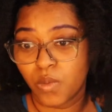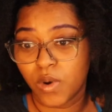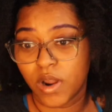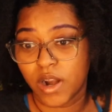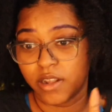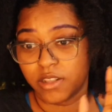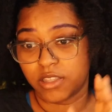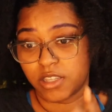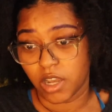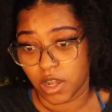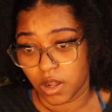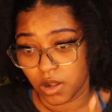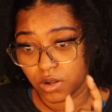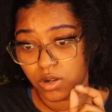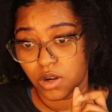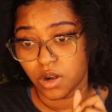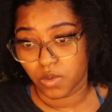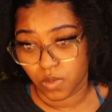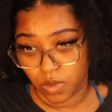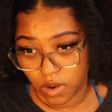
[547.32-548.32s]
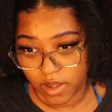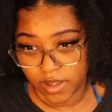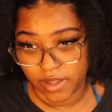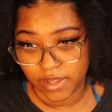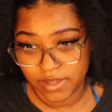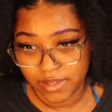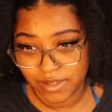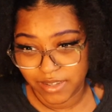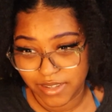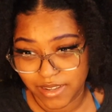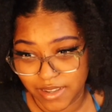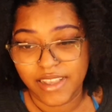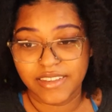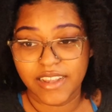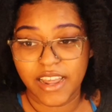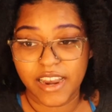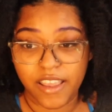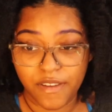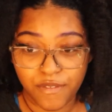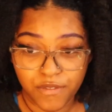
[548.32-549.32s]
What I told her was is
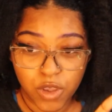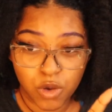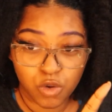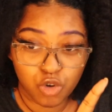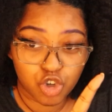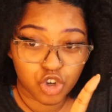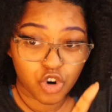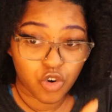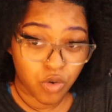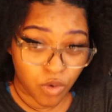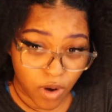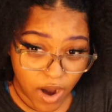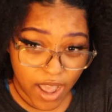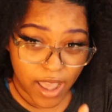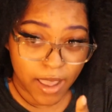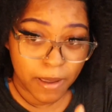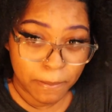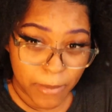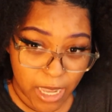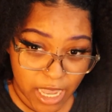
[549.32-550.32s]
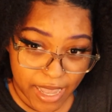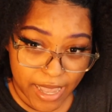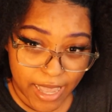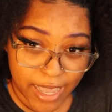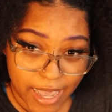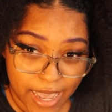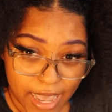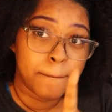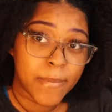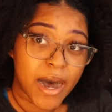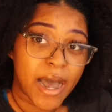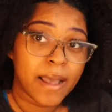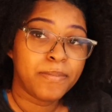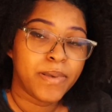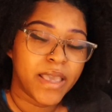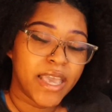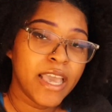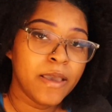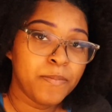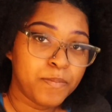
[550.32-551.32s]
that if you try me, my
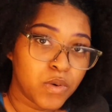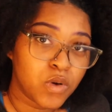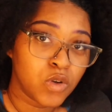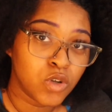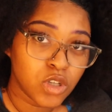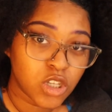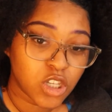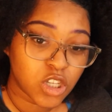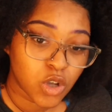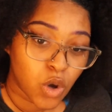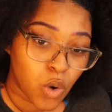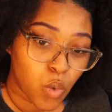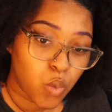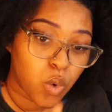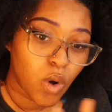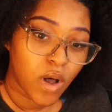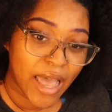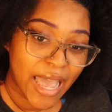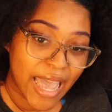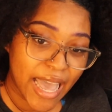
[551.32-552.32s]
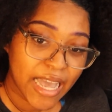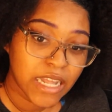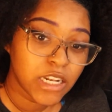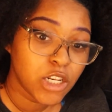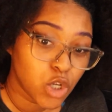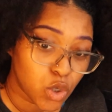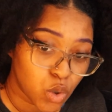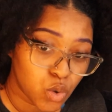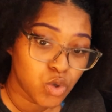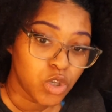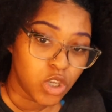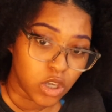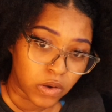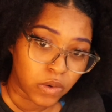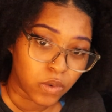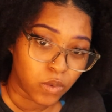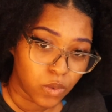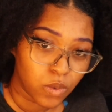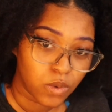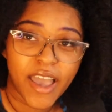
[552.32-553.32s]
peoples will handle
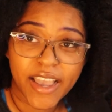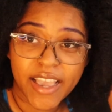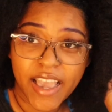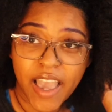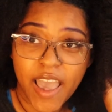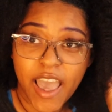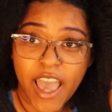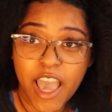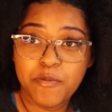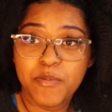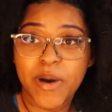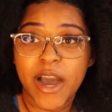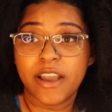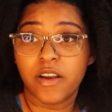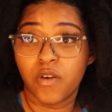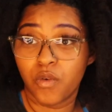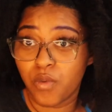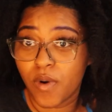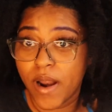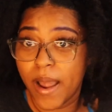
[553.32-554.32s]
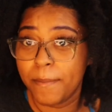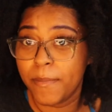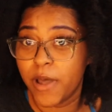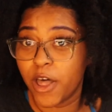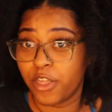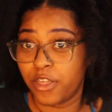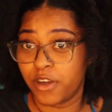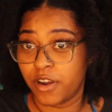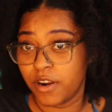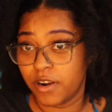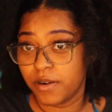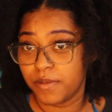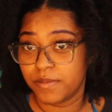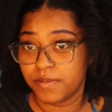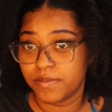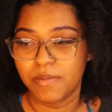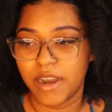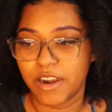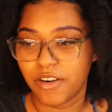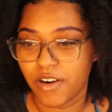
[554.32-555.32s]
you. AKA my grandmother.
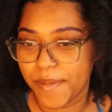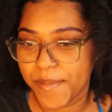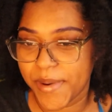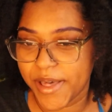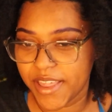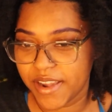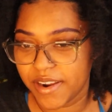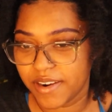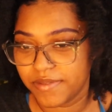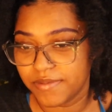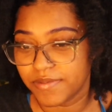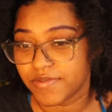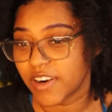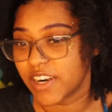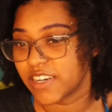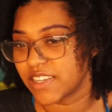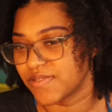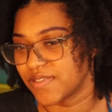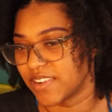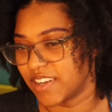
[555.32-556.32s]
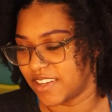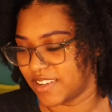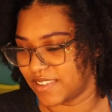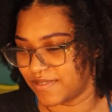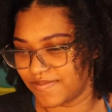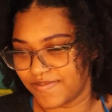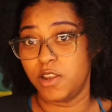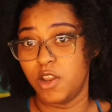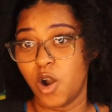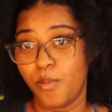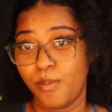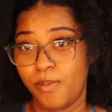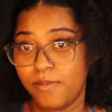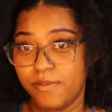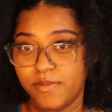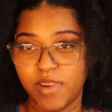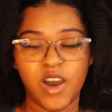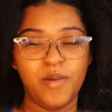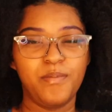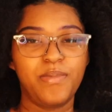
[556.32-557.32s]
My grandmother, first of all, don't
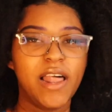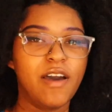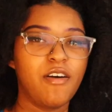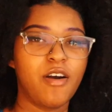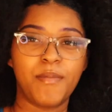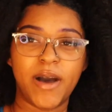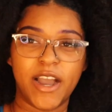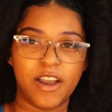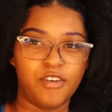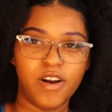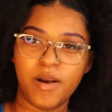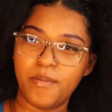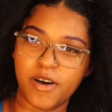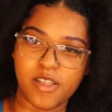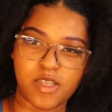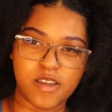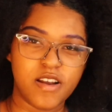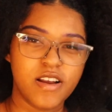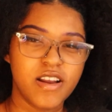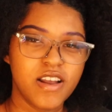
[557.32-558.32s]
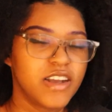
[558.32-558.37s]
don't play with my grandmother